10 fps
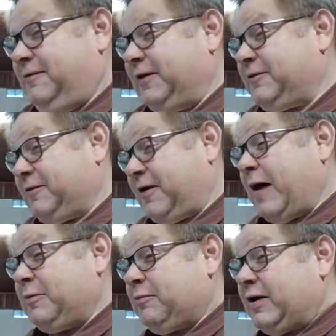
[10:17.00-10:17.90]
that's a
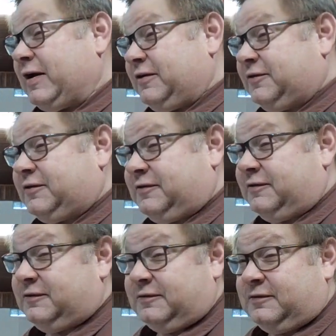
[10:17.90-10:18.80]
common practice
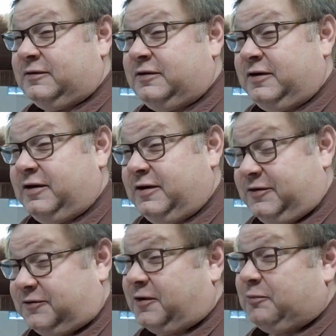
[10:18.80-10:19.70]

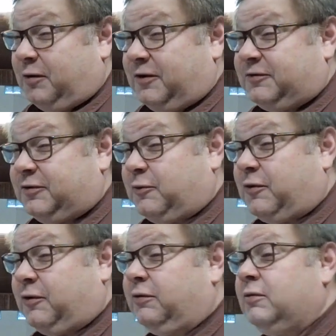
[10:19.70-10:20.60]
in certain parts of the
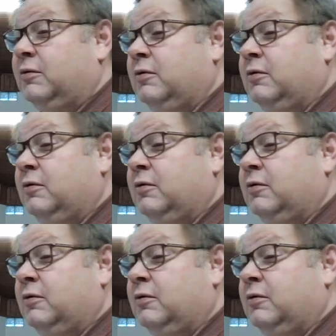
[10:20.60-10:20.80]
world.